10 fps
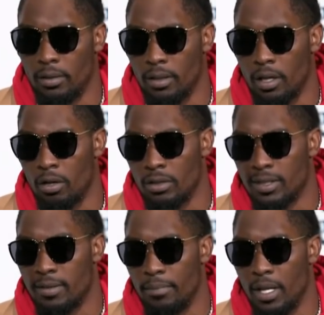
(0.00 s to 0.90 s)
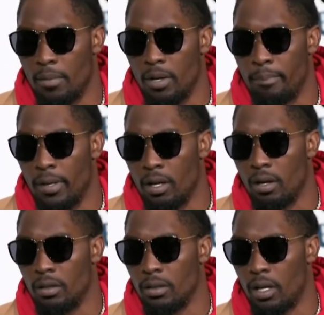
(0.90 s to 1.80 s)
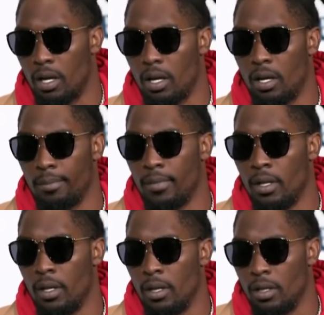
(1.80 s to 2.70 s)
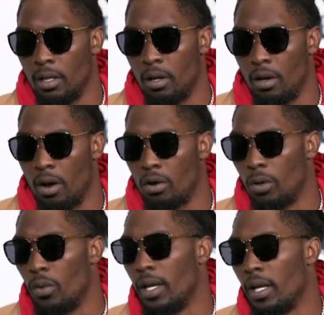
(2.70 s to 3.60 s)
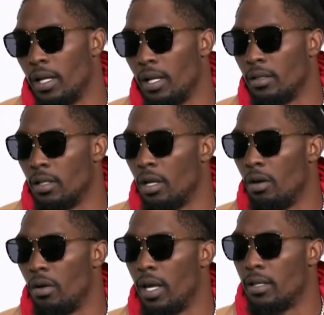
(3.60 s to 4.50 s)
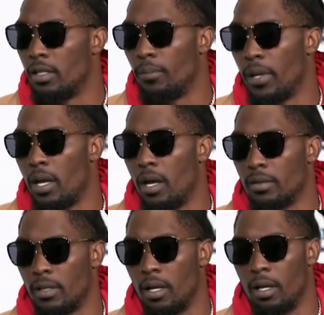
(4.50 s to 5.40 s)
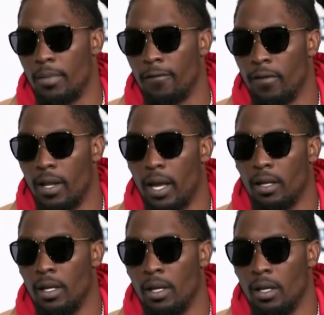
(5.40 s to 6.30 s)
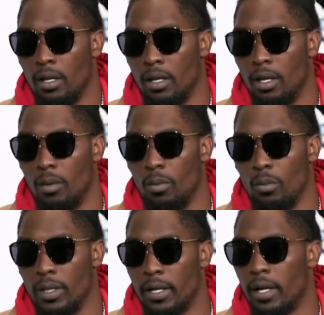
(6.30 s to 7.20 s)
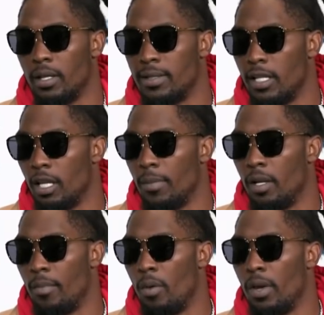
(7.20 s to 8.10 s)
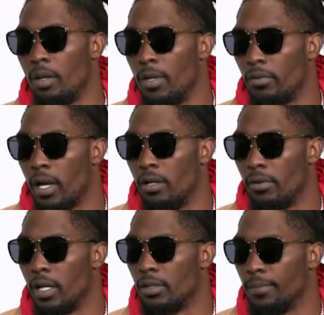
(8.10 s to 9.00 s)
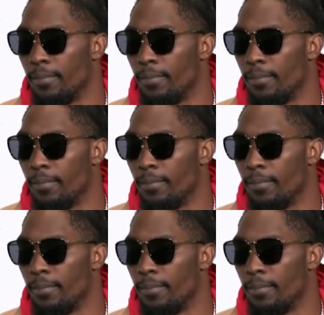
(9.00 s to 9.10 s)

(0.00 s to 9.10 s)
you know, just to be able to build, you know, on a win and, you know, head to the playoffs. I feel like we carrying the team and the momentum in the right direction.